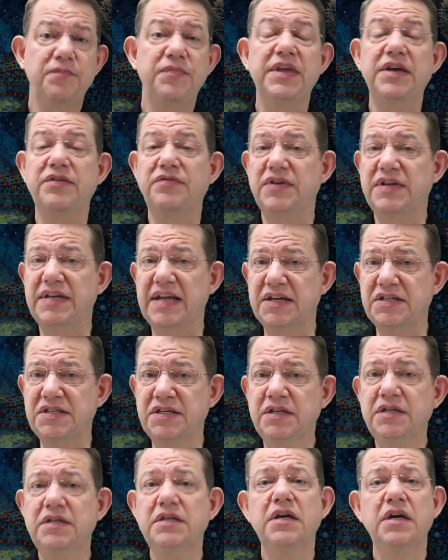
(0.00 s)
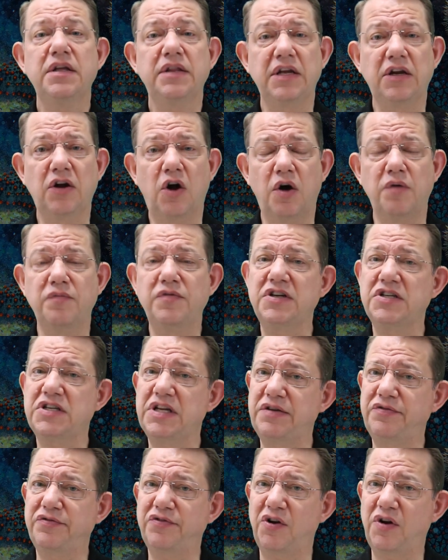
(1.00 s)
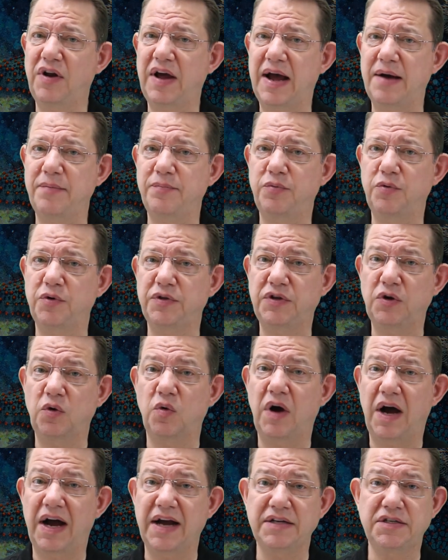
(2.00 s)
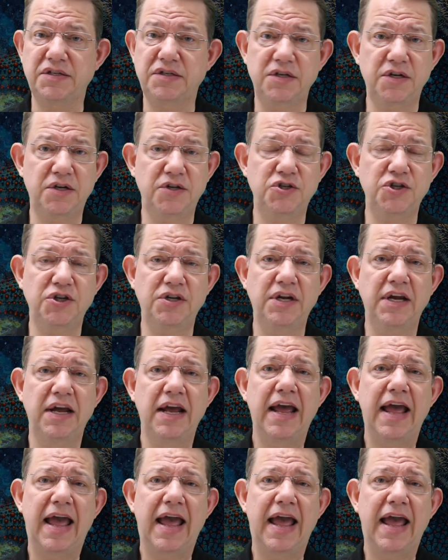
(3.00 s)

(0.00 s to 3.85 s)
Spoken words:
If it doesn't, then obviously follow up with your eye surgeon